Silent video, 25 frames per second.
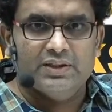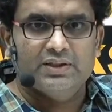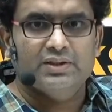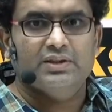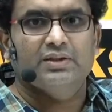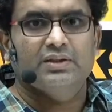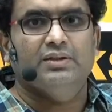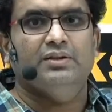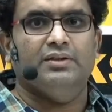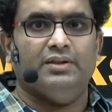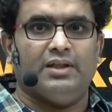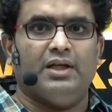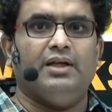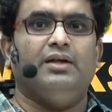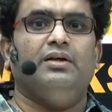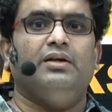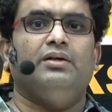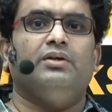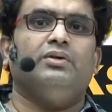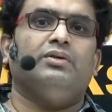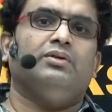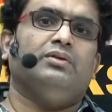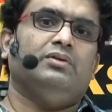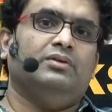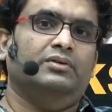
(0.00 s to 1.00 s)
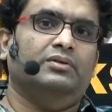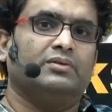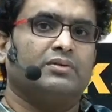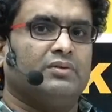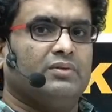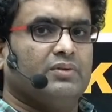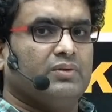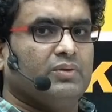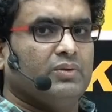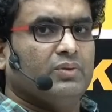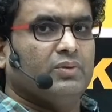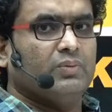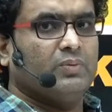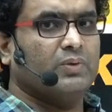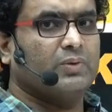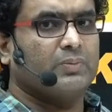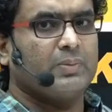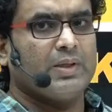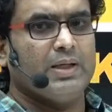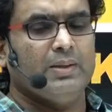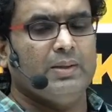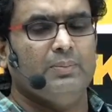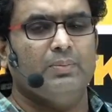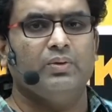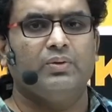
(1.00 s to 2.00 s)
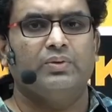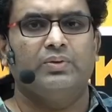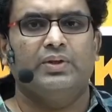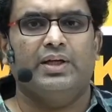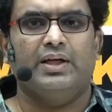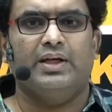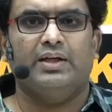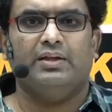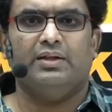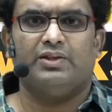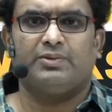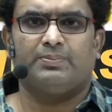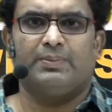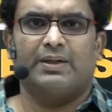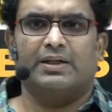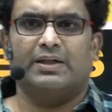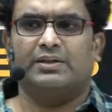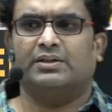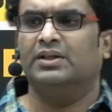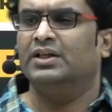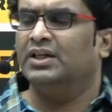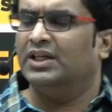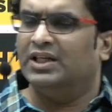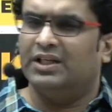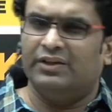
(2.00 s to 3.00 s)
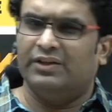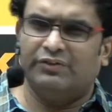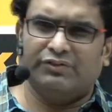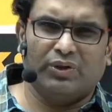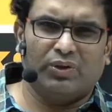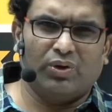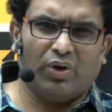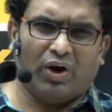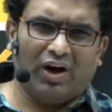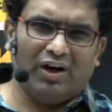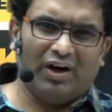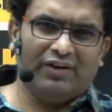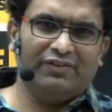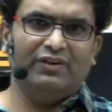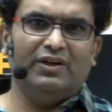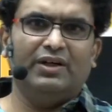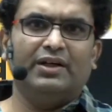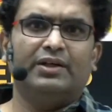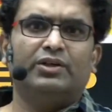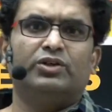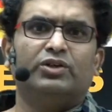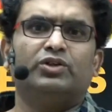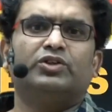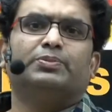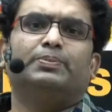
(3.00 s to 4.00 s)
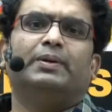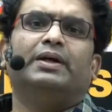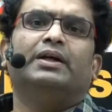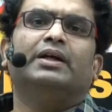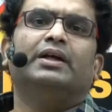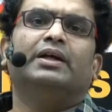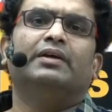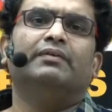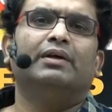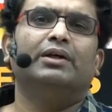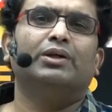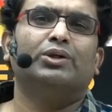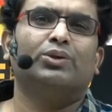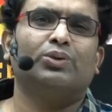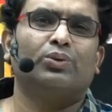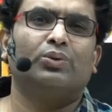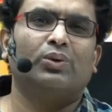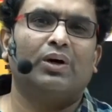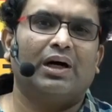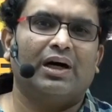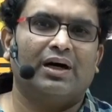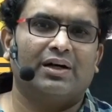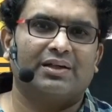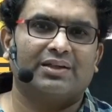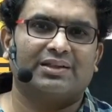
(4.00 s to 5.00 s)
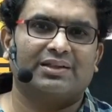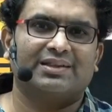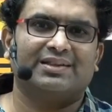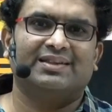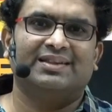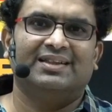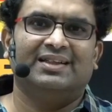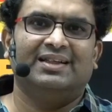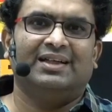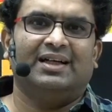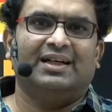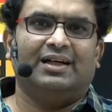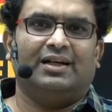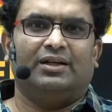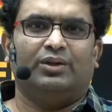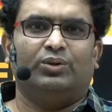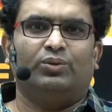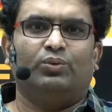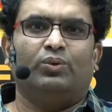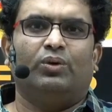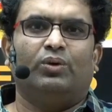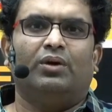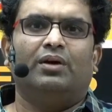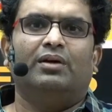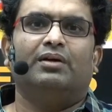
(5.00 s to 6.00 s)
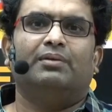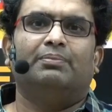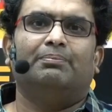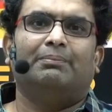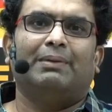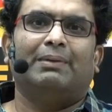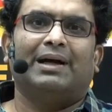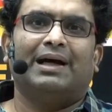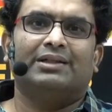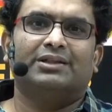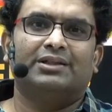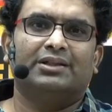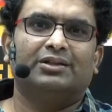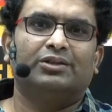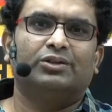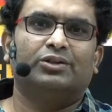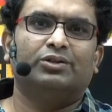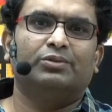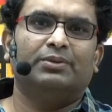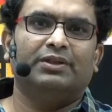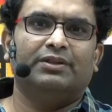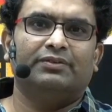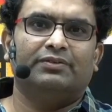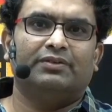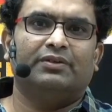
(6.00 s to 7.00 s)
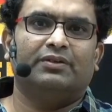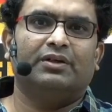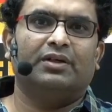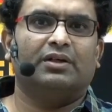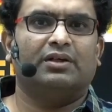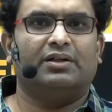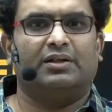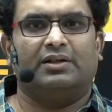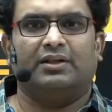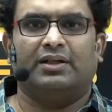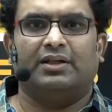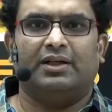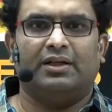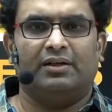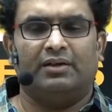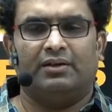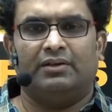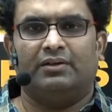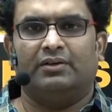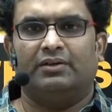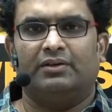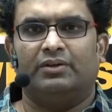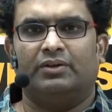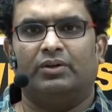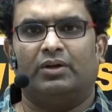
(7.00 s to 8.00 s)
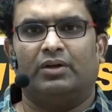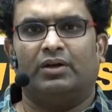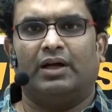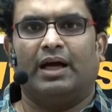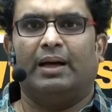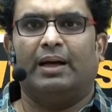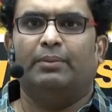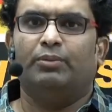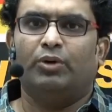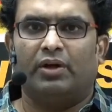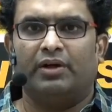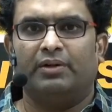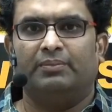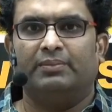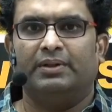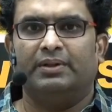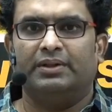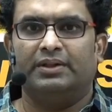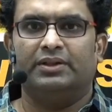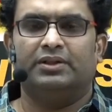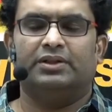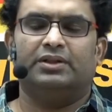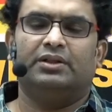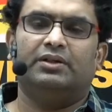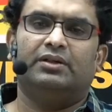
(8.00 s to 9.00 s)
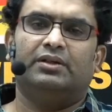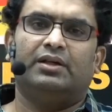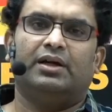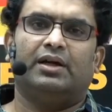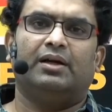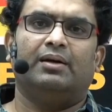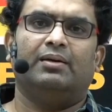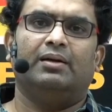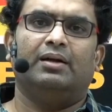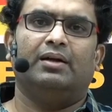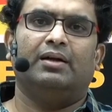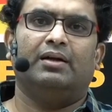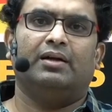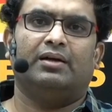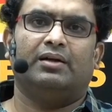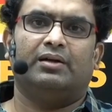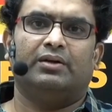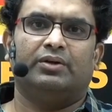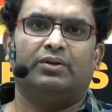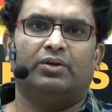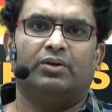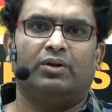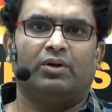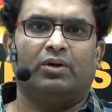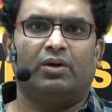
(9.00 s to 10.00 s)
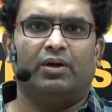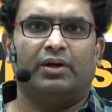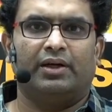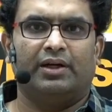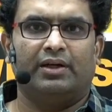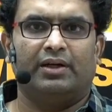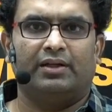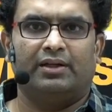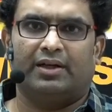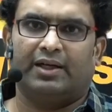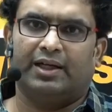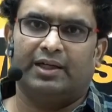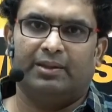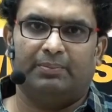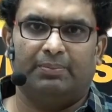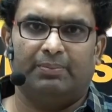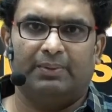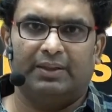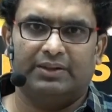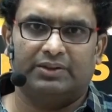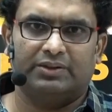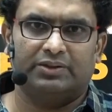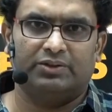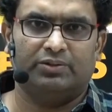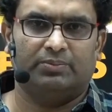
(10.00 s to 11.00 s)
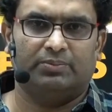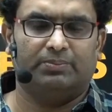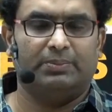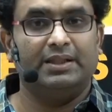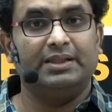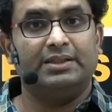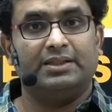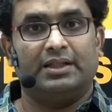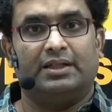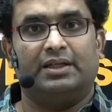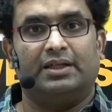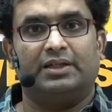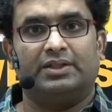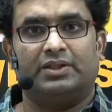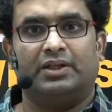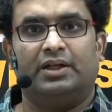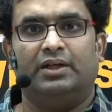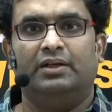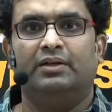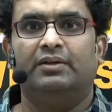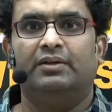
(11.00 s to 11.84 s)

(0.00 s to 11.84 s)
then you would be able to take this batch. If you're not willing to spend even 2 hours and you want magic to be worked, then I'm not a magician, and you're not at the right place. So please understand